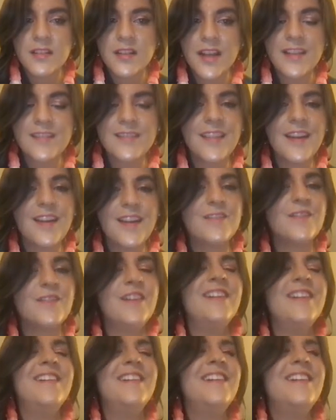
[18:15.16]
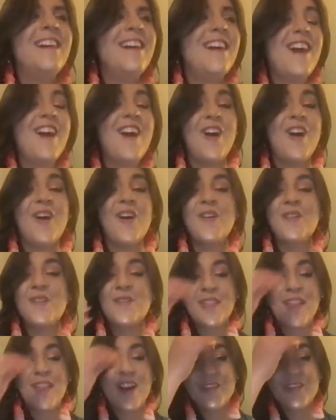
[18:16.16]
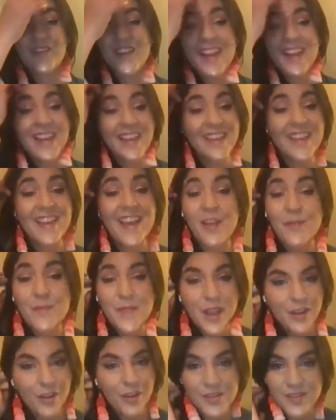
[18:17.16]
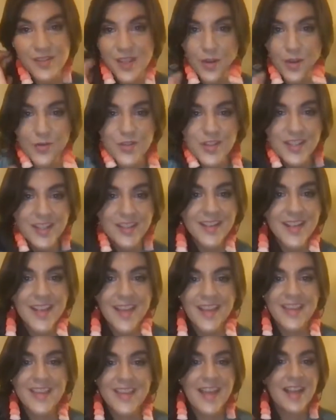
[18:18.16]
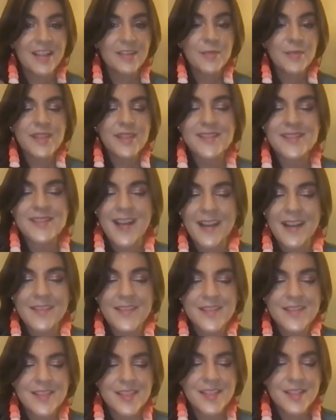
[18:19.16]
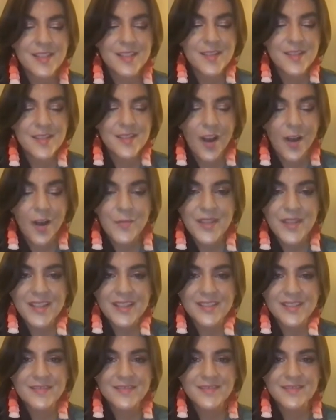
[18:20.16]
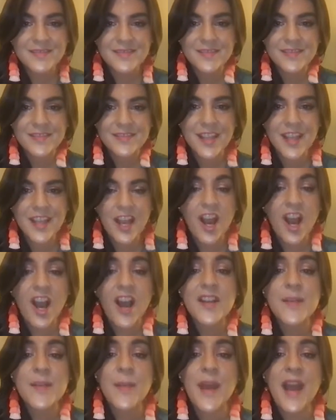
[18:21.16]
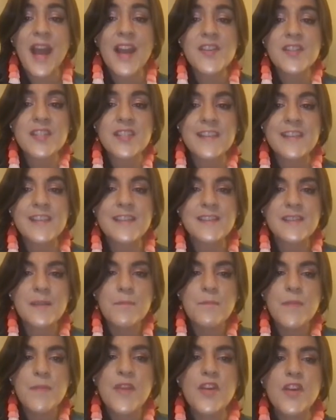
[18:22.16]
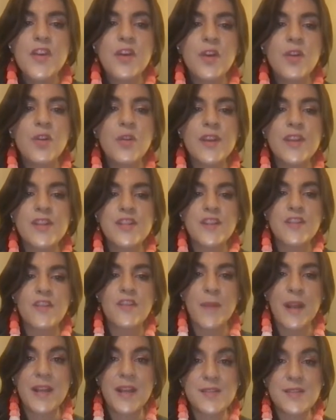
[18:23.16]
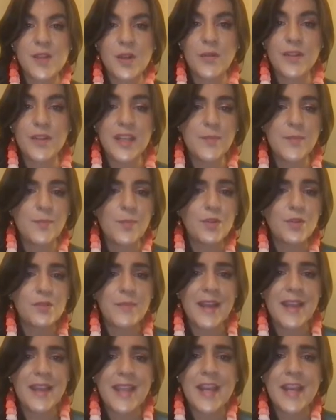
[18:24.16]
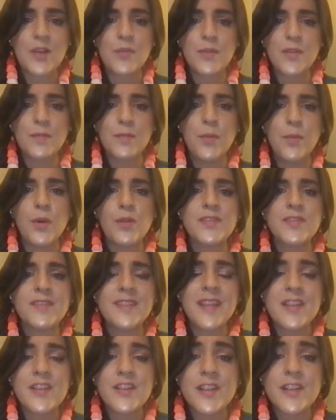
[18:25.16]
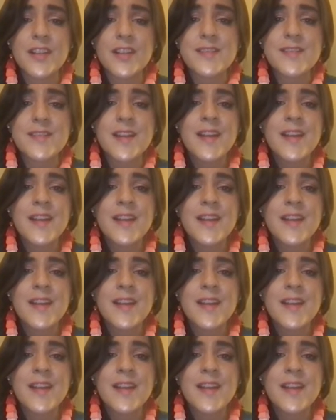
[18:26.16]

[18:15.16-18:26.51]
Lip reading: And love, oh love, he held me across the ocean. He held me in silence. He saw me. Unabashed, he kissed the mythical creature of my soul, and he pulled my hair with bold tenderness.